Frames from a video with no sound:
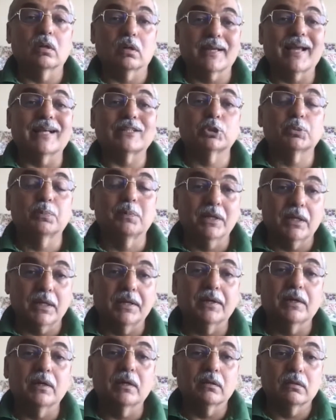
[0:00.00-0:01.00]
catchment
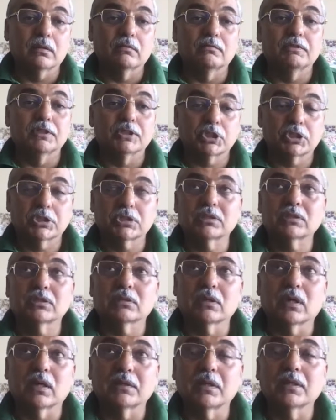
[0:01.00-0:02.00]
area, which
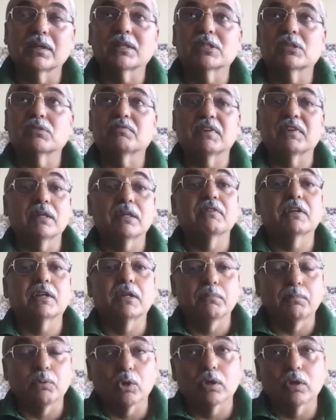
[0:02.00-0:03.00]
I think is very, very
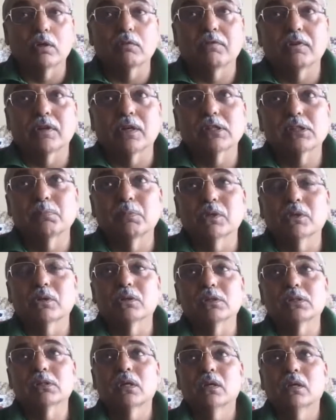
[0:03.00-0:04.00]
important for us,
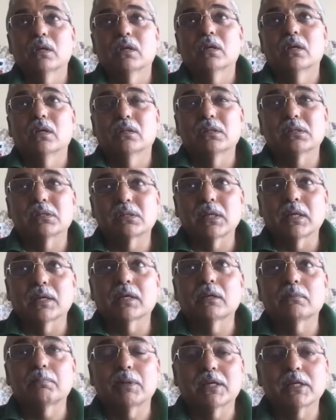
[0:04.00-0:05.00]
because the
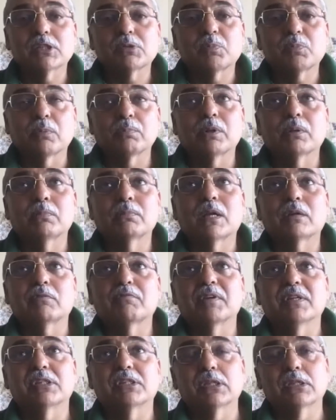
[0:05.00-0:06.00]
single biggest problem that
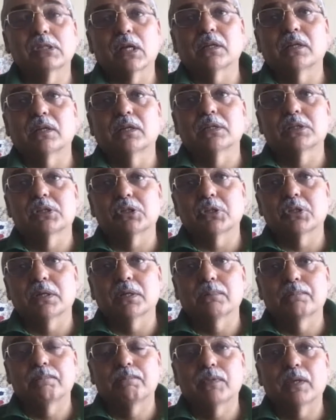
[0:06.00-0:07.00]
faces our
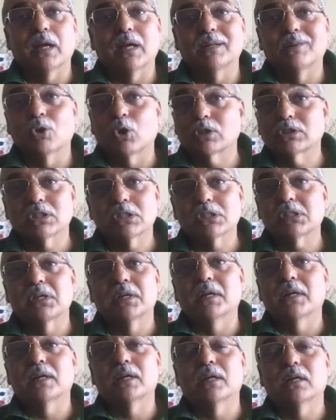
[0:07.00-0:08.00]
industry, and not just in
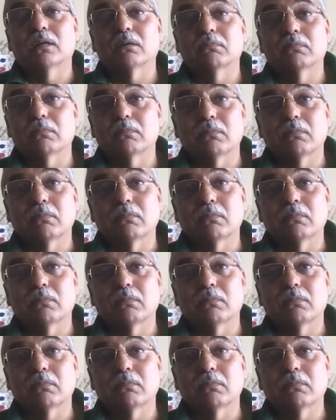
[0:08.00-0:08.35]
India,